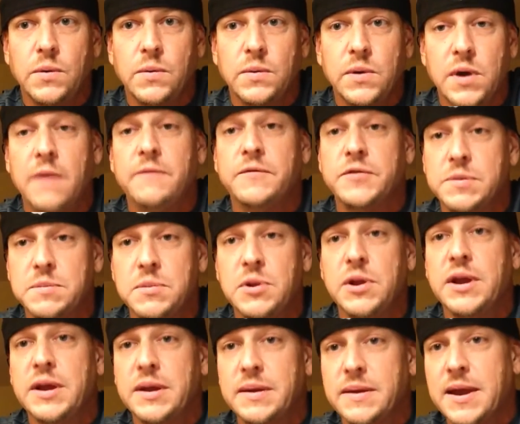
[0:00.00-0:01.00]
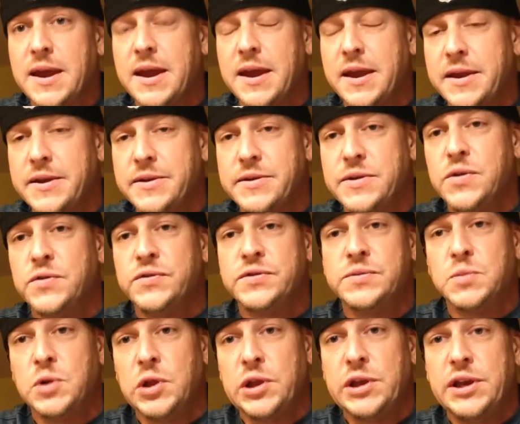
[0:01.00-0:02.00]
Comfortably and do
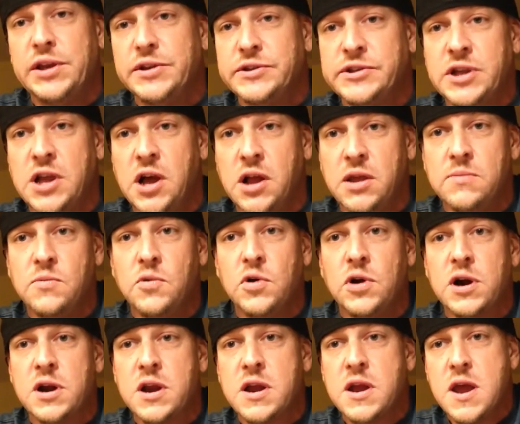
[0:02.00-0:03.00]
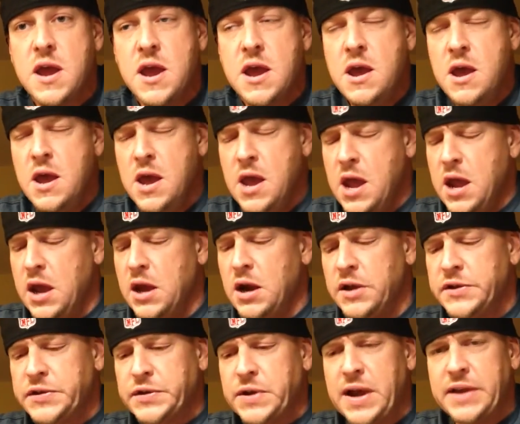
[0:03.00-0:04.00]
some really neat slalom work. It
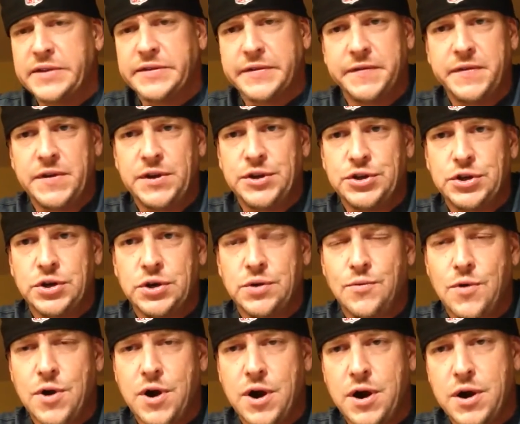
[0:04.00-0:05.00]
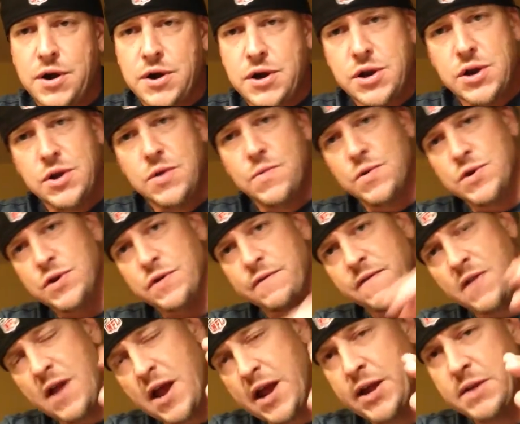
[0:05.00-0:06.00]
also has a feature where when you're
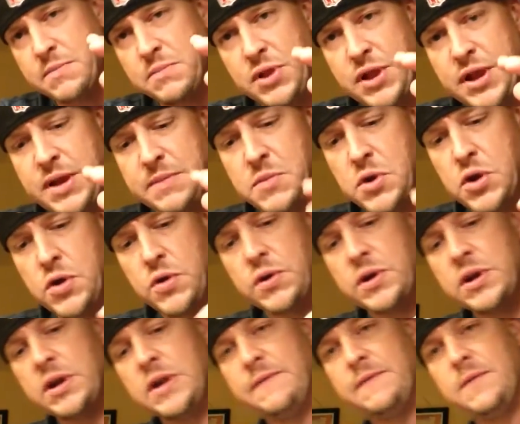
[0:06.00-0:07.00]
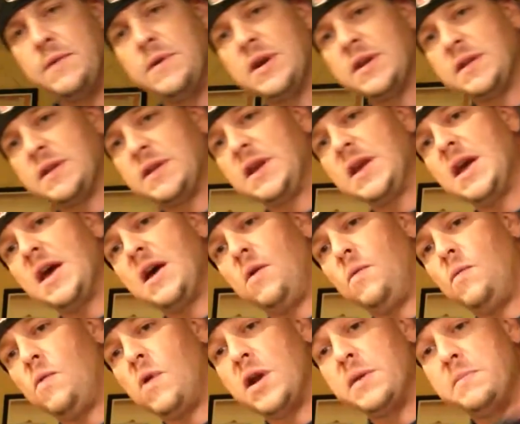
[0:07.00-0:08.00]
flying in plane mode, if you hit the
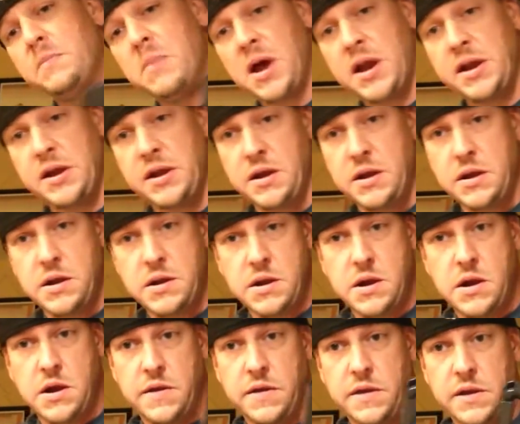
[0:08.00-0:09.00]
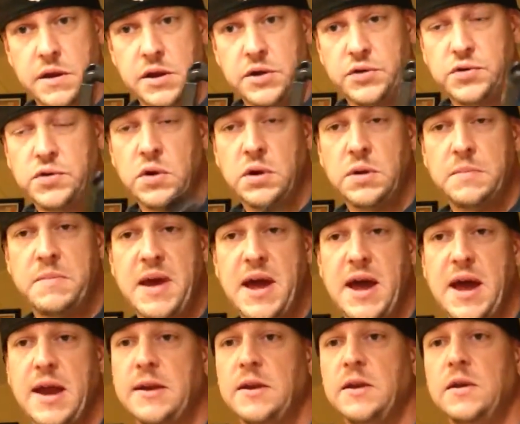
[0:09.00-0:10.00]
L1 button on the controller
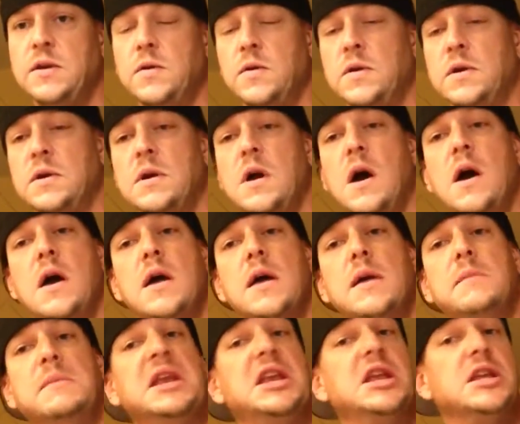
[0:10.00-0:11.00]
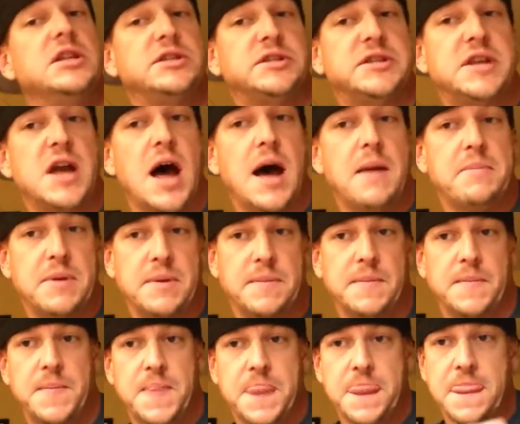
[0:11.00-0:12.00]
pad, you do an immediate stop.
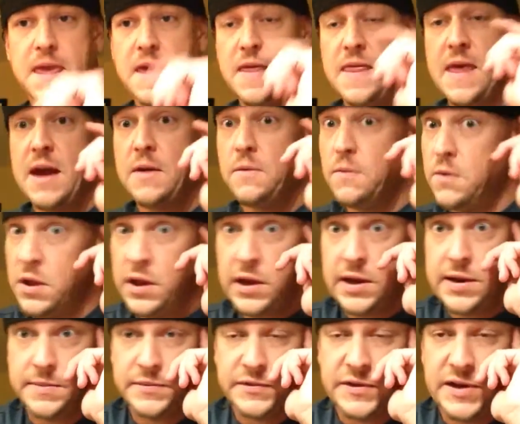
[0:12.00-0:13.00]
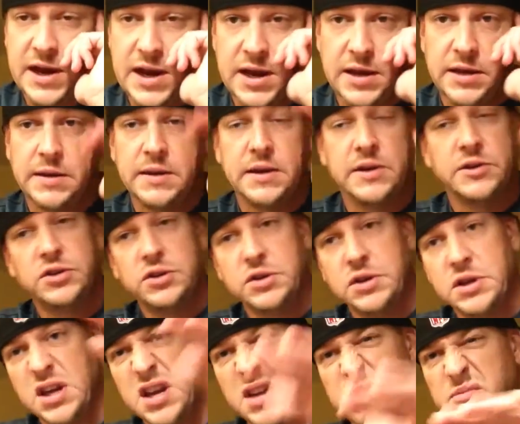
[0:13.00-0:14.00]
And that really comes in handy because you
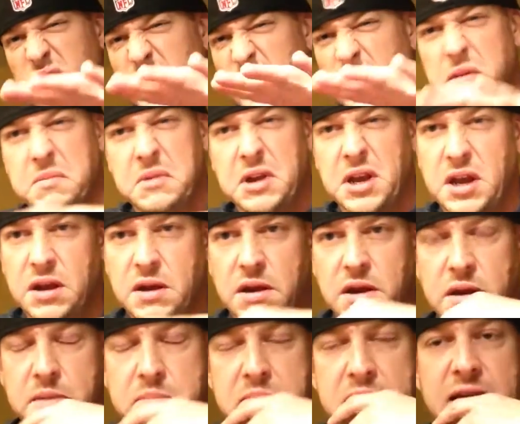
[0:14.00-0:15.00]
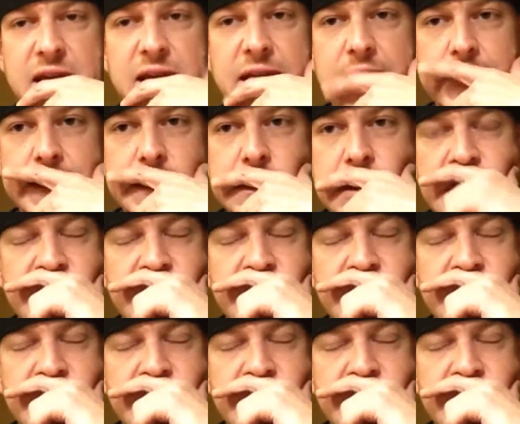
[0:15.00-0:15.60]
can come screaming in on a plane and